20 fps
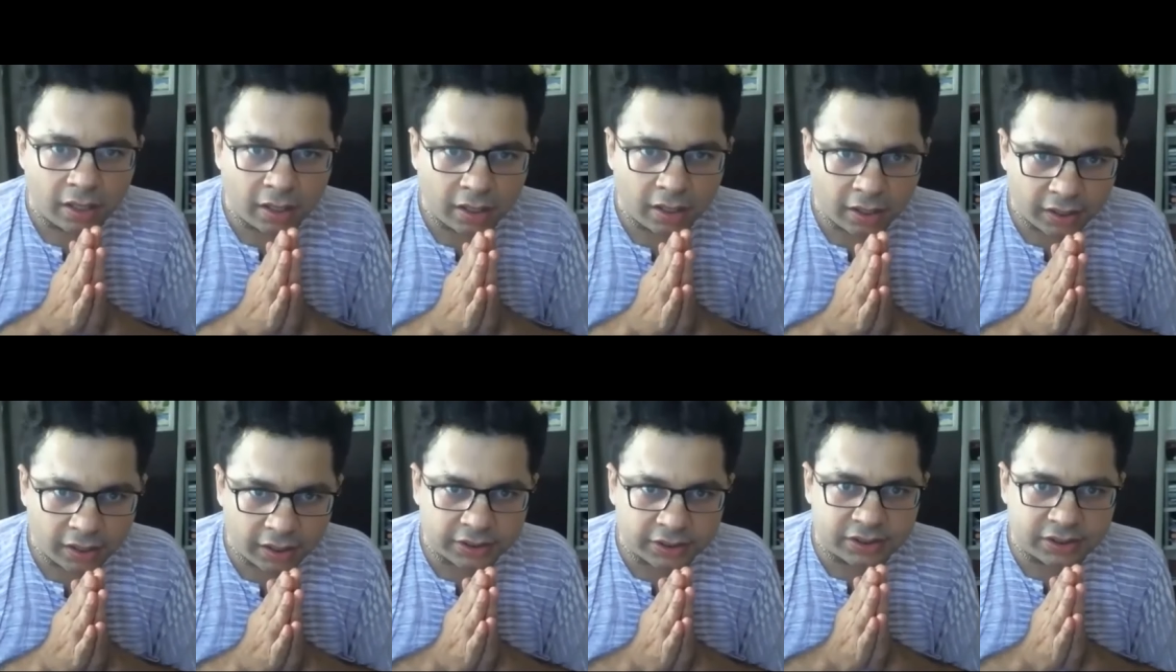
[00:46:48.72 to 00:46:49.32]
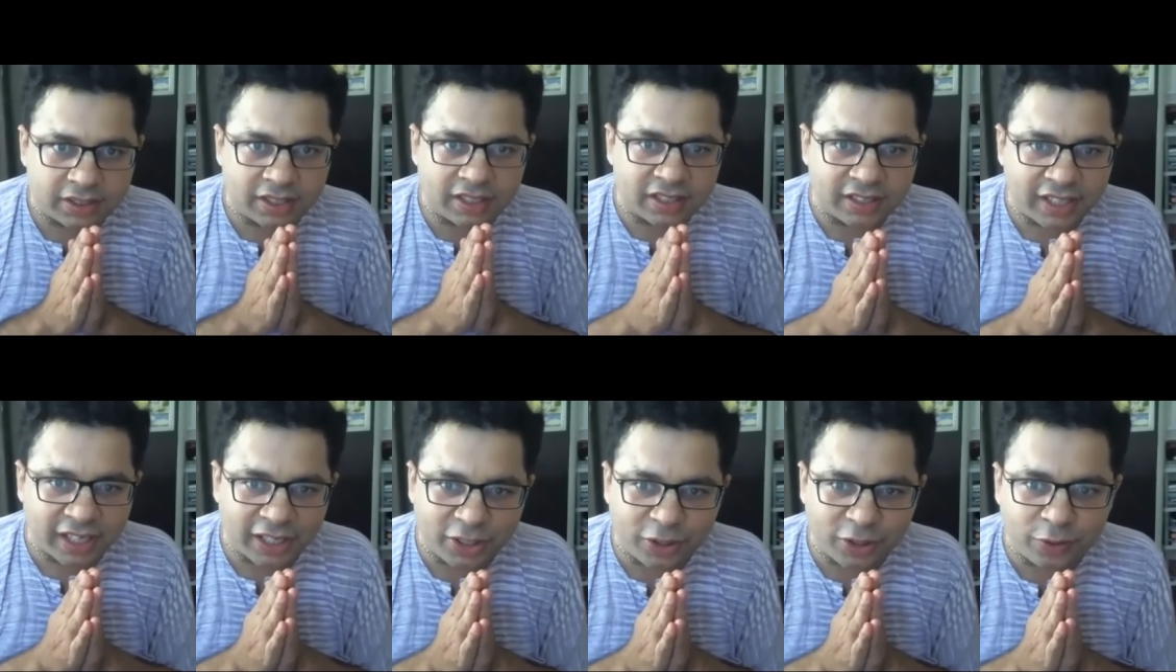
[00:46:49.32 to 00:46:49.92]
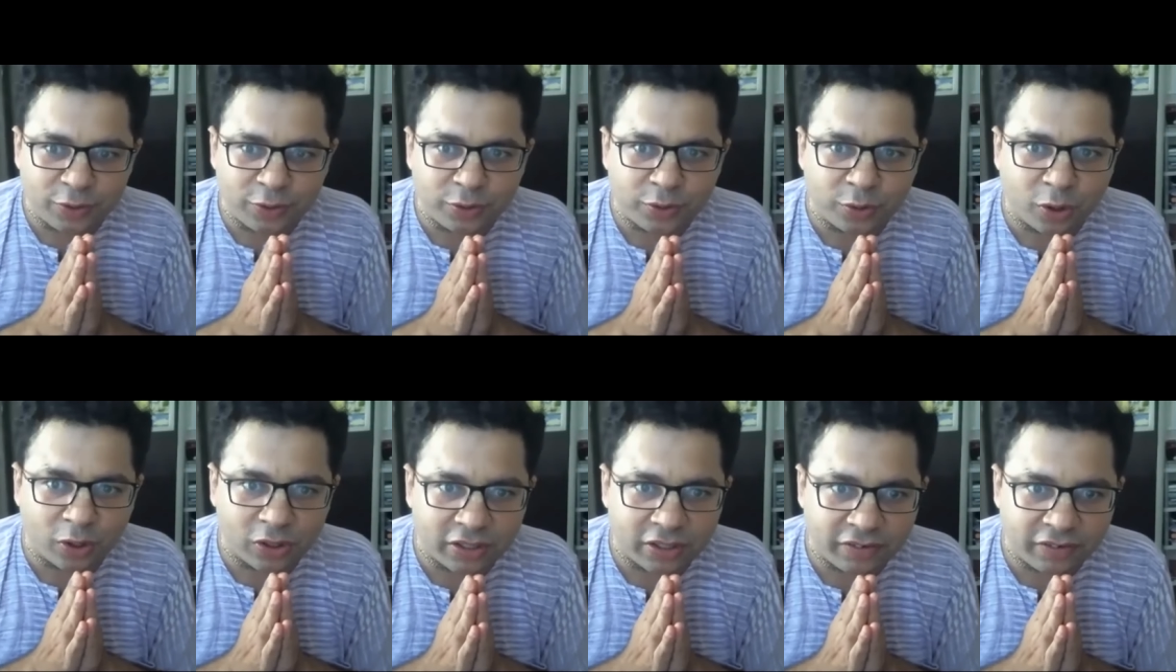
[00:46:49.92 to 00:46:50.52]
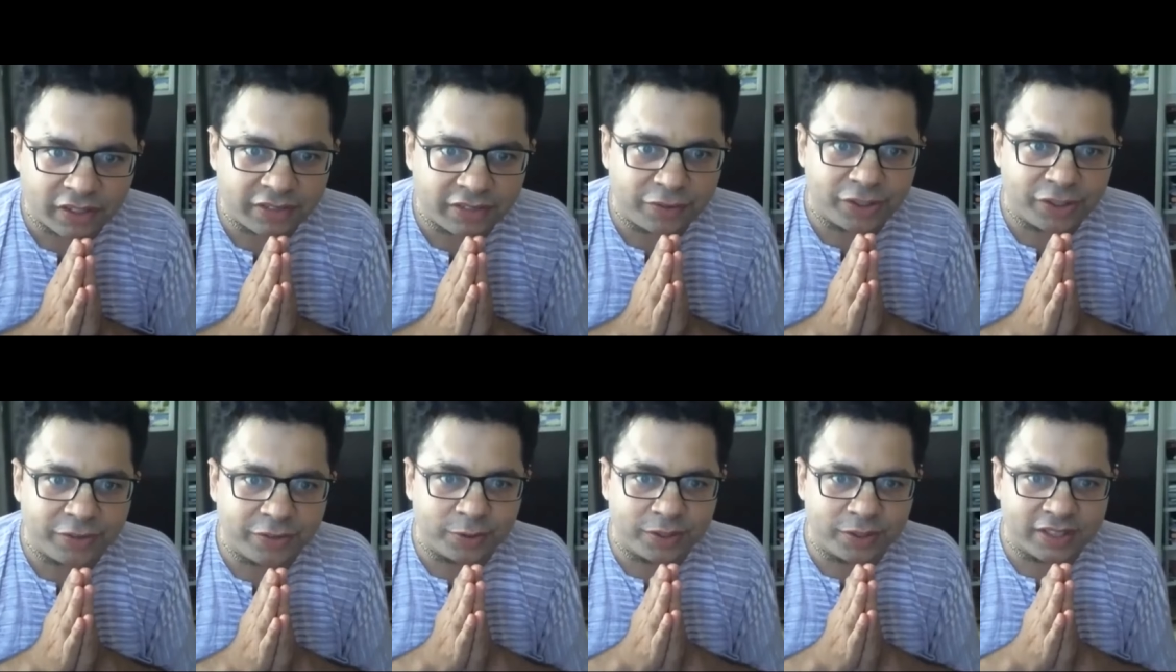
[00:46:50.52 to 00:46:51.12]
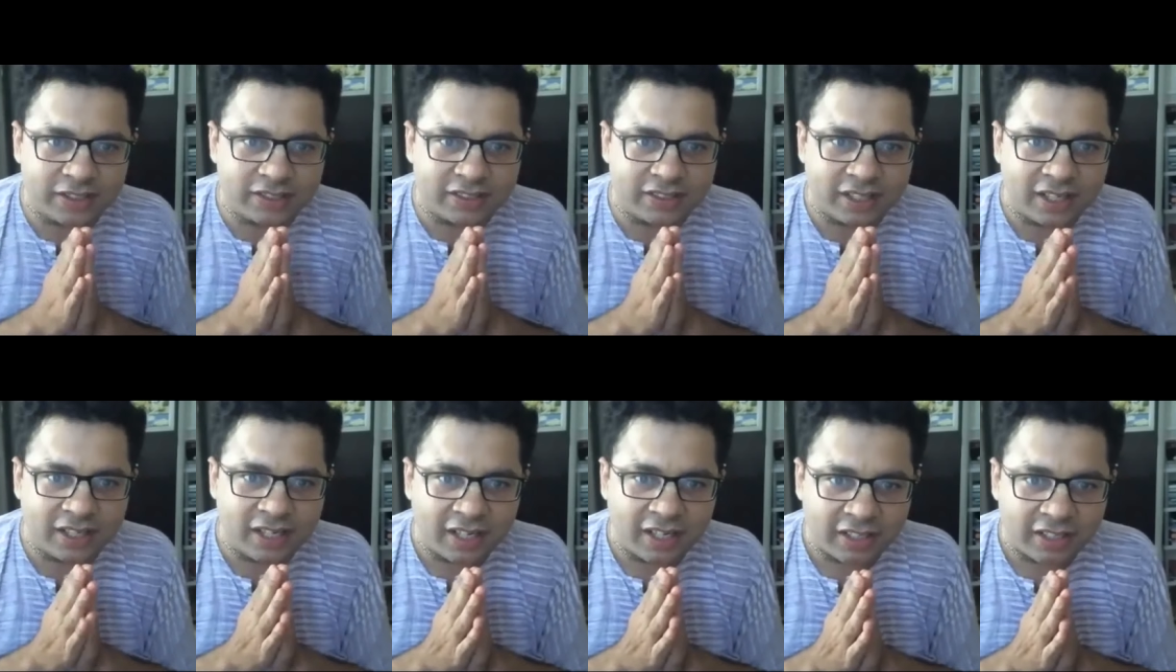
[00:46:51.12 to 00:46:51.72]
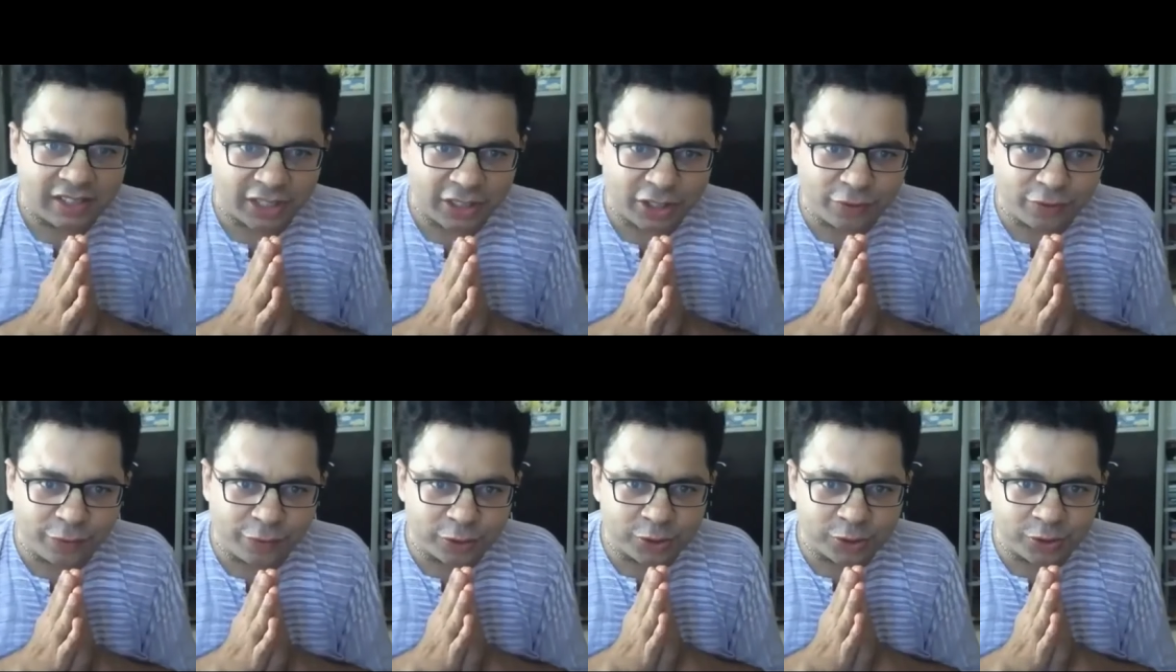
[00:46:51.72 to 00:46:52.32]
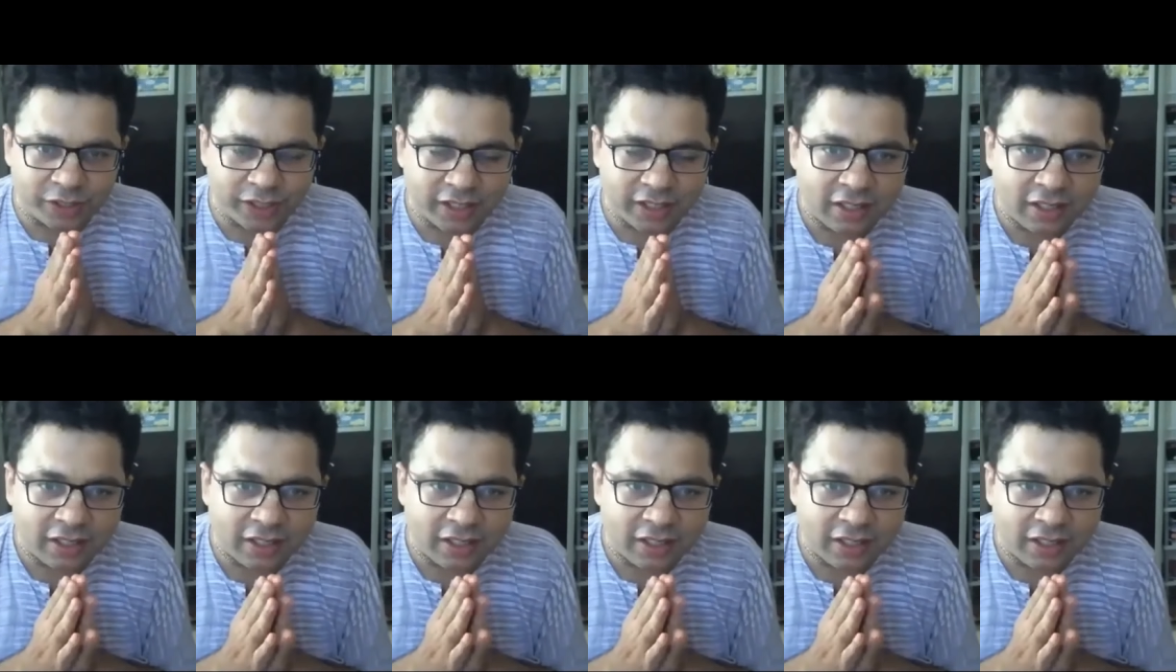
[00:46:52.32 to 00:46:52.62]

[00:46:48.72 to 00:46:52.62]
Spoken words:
Hare Krishna. Thank you to all the wonderful devotees. Thank you for joining.